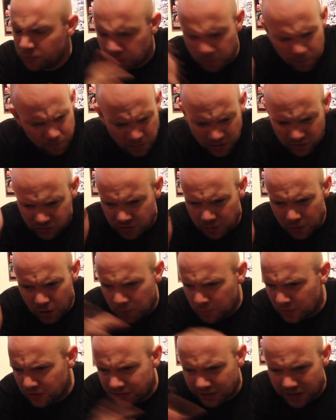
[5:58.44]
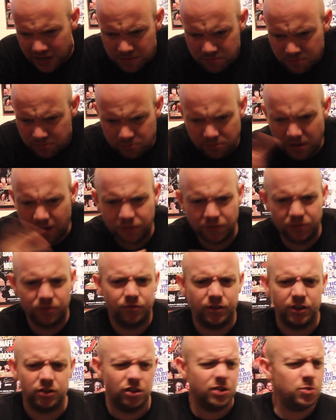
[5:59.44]
was pissing about, and by the time everything
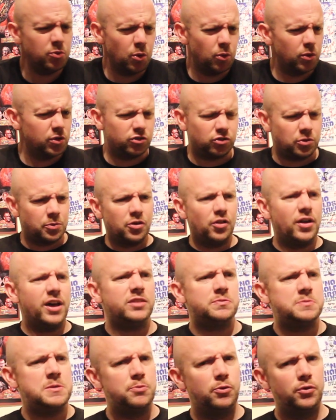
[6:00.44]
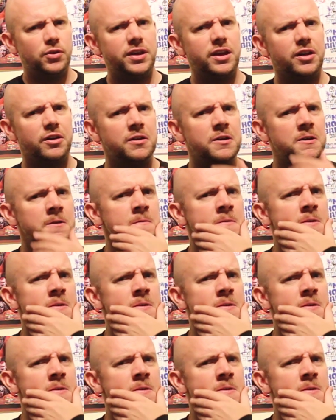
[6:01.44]
finished, I think we were one of some of the last people there